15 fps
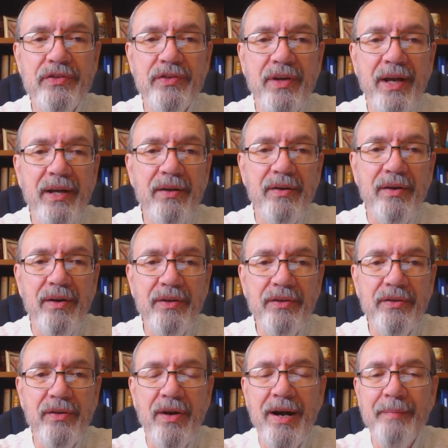site or
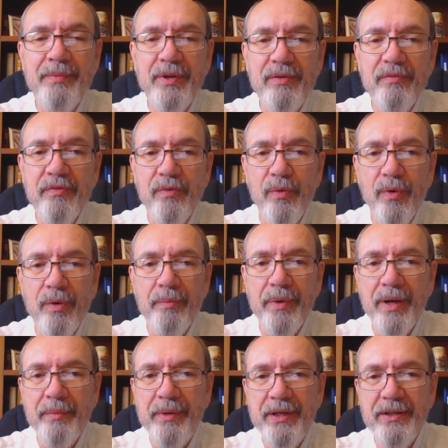your opt-in form,
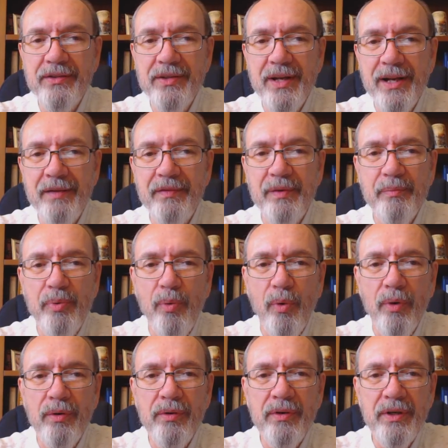I mean, it's kind of
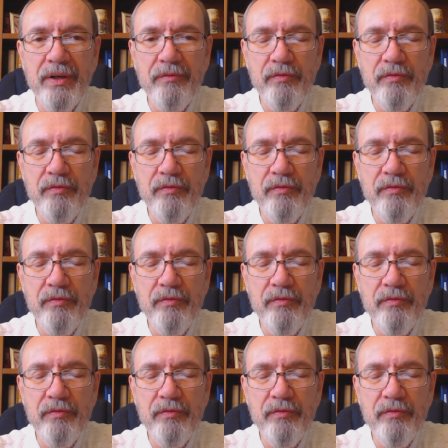important.